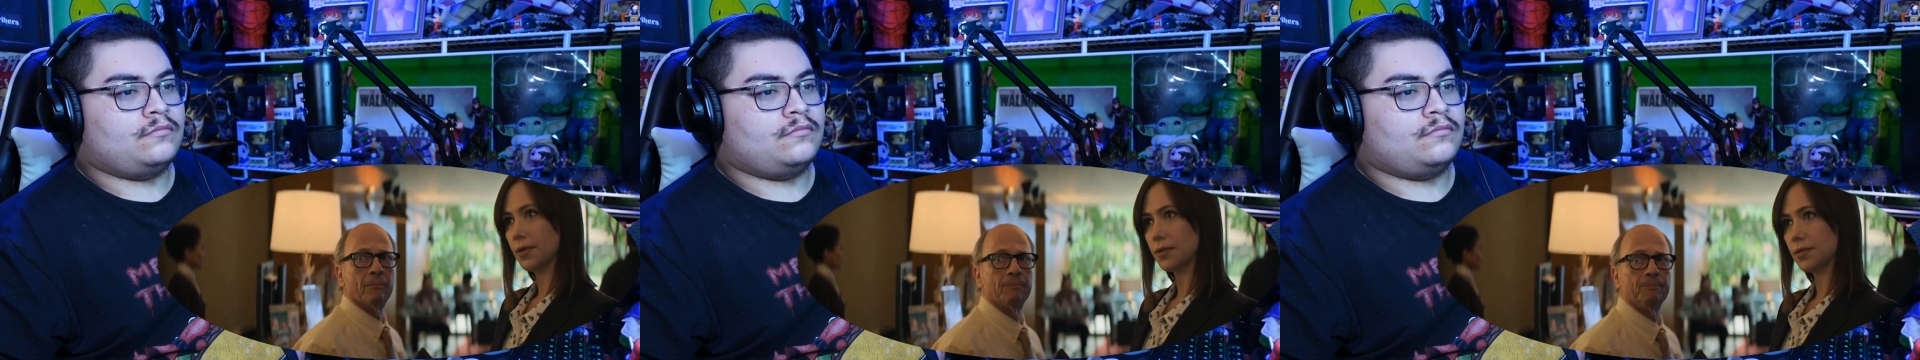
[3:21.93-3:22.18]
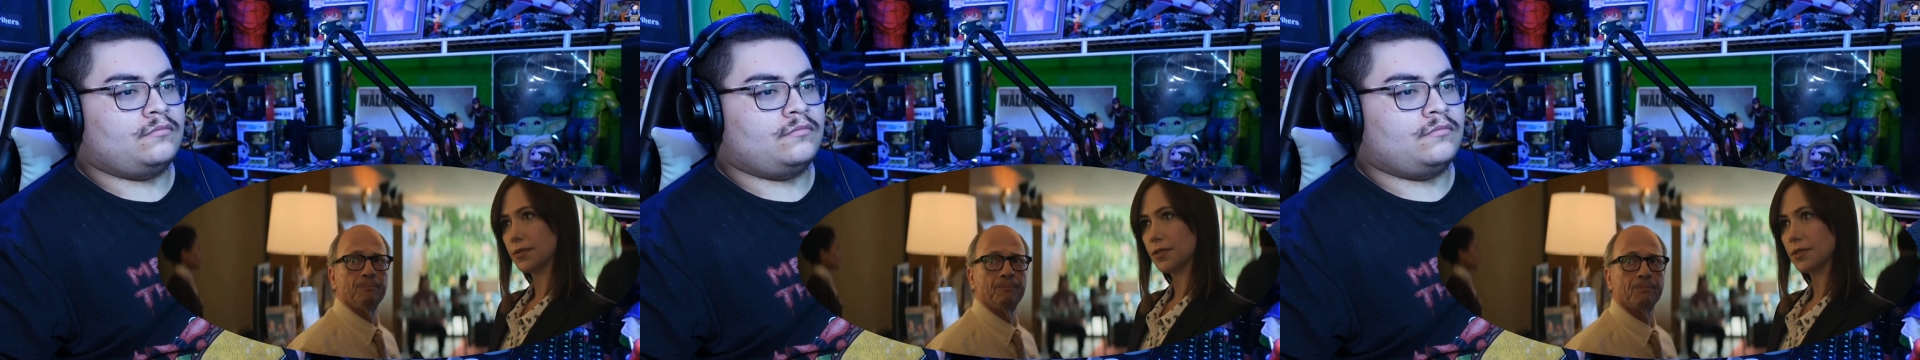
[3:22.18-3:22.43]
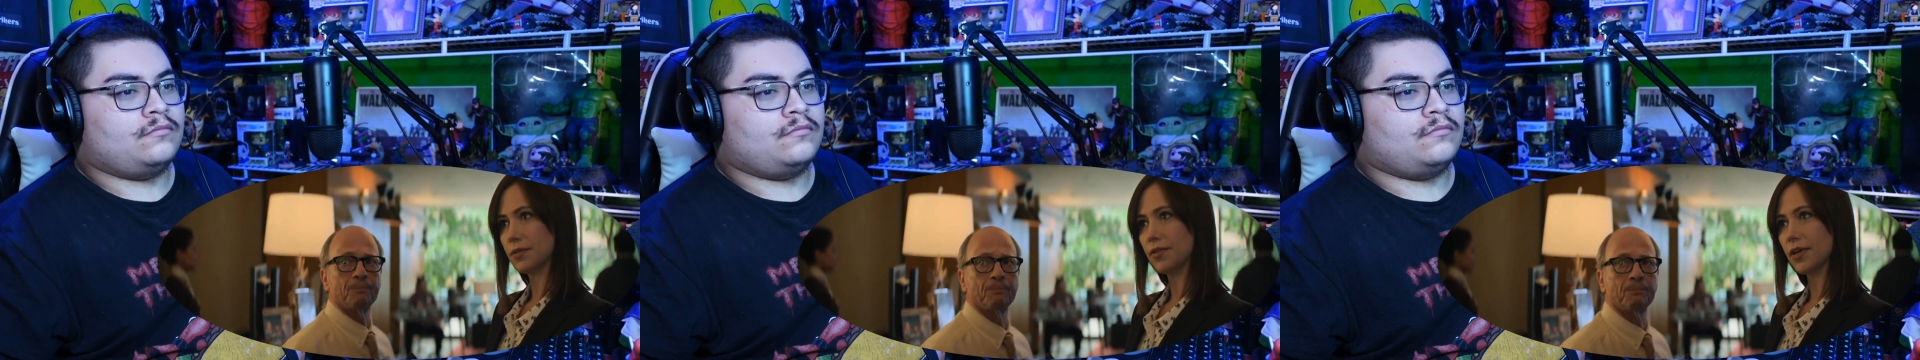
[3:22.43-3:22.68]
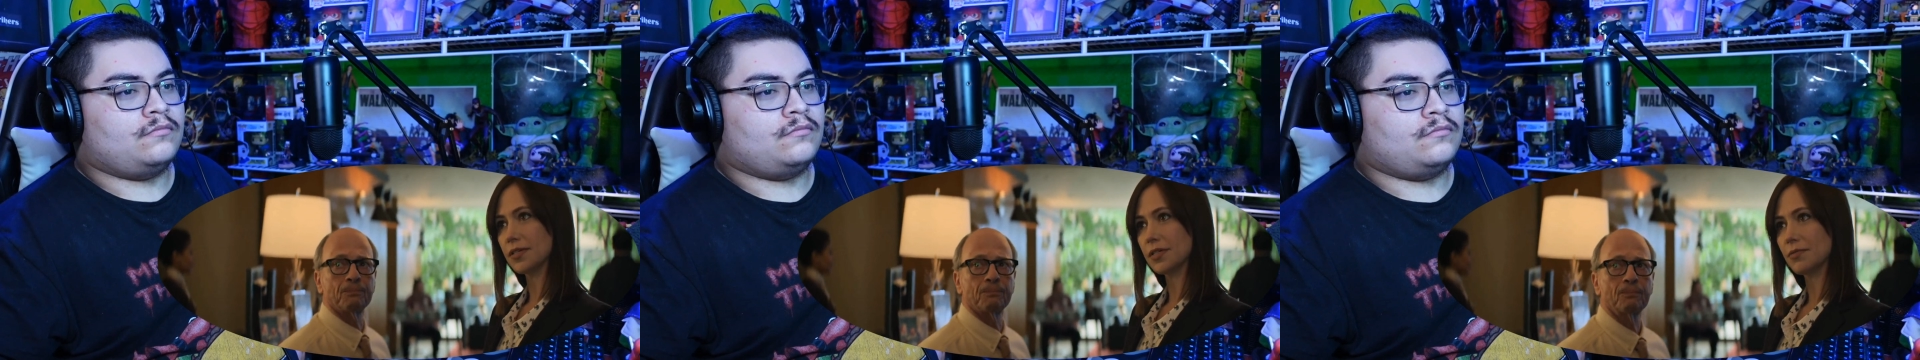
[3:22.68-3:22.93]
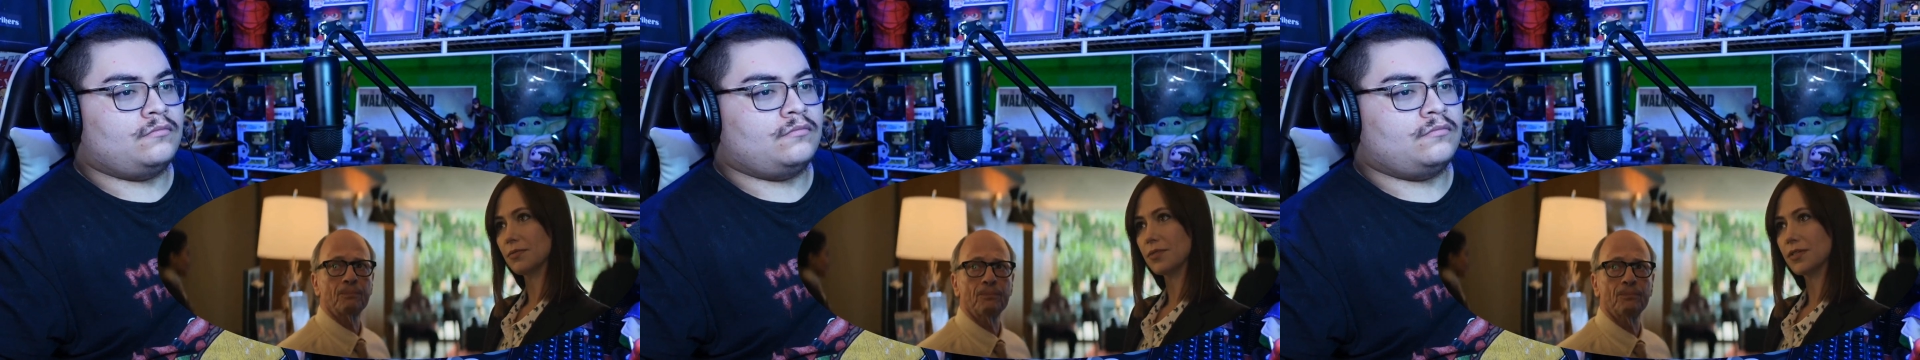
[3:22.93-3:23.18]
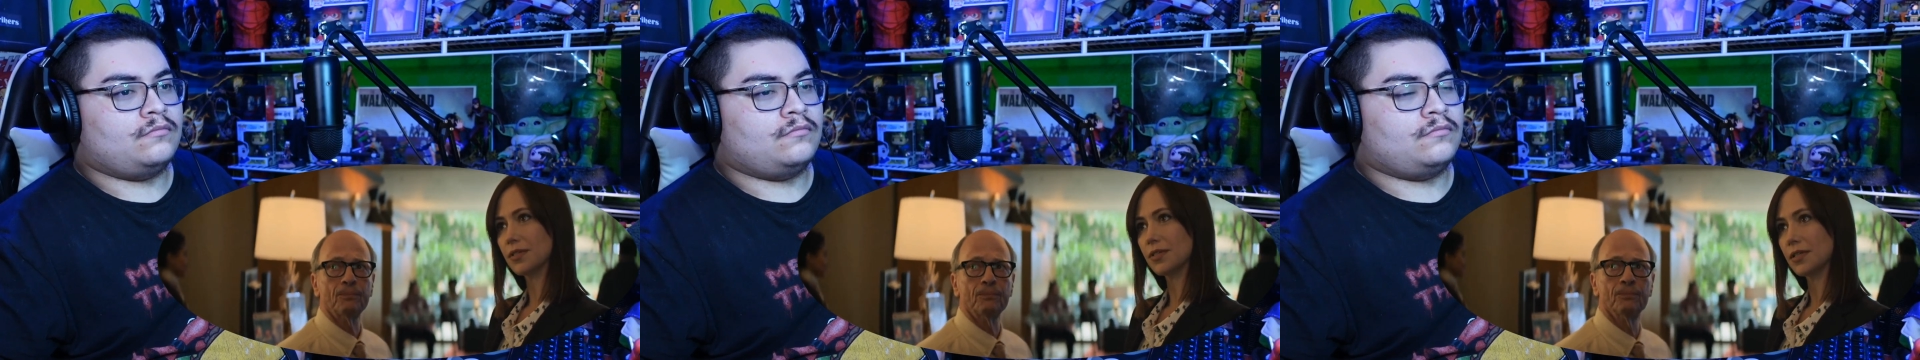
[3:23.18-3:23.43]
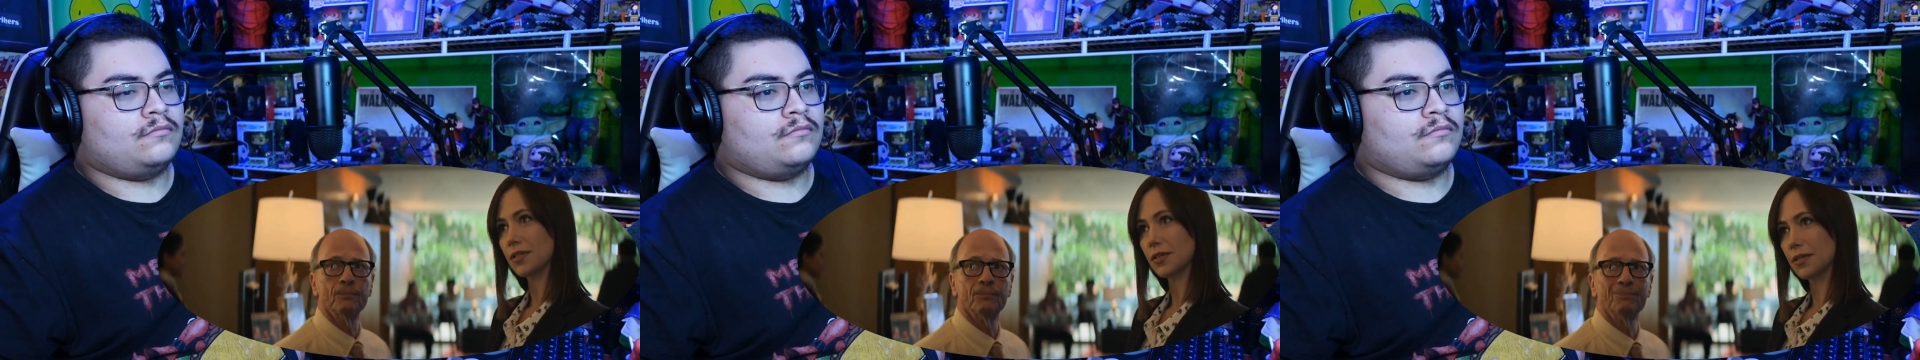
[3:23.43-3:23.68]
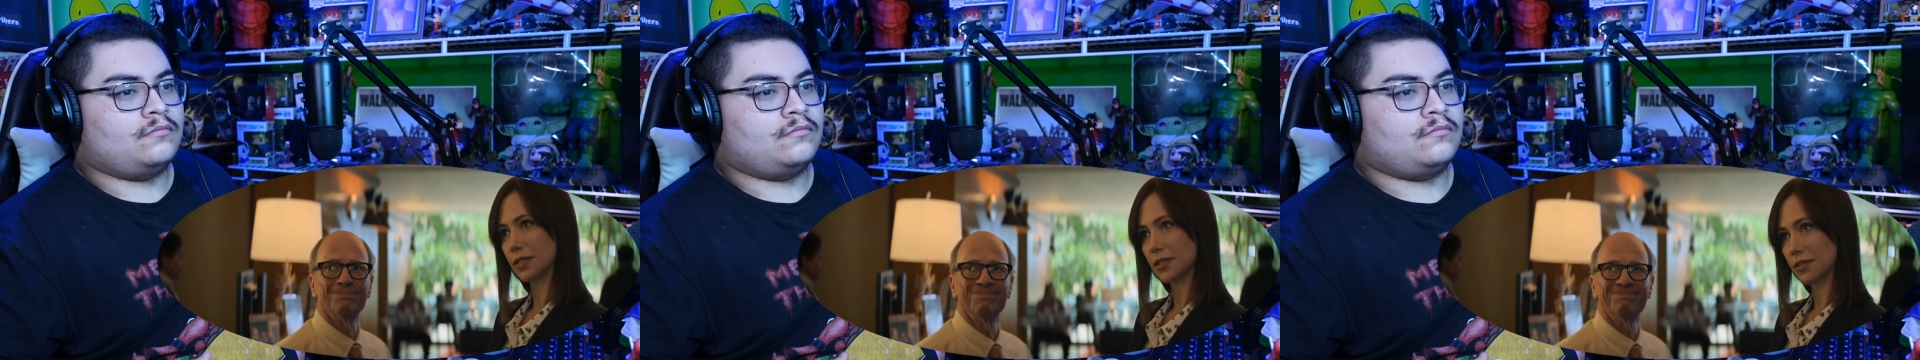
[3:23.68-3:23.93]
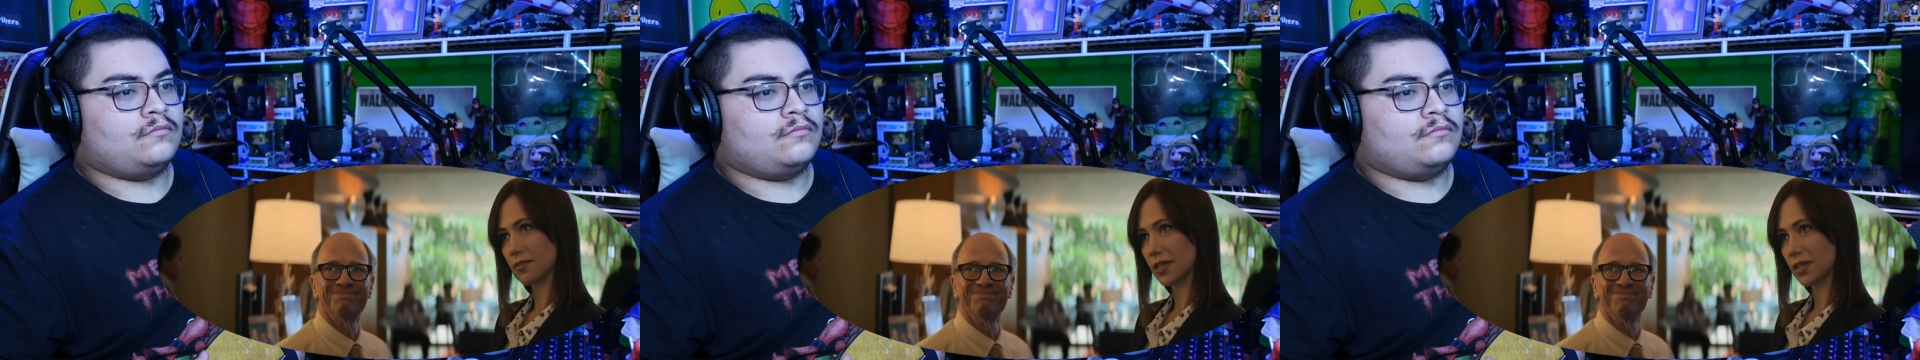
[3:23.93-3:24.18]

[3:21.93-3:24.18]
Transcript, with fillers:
Speaker 1: want to advise him to steer clear of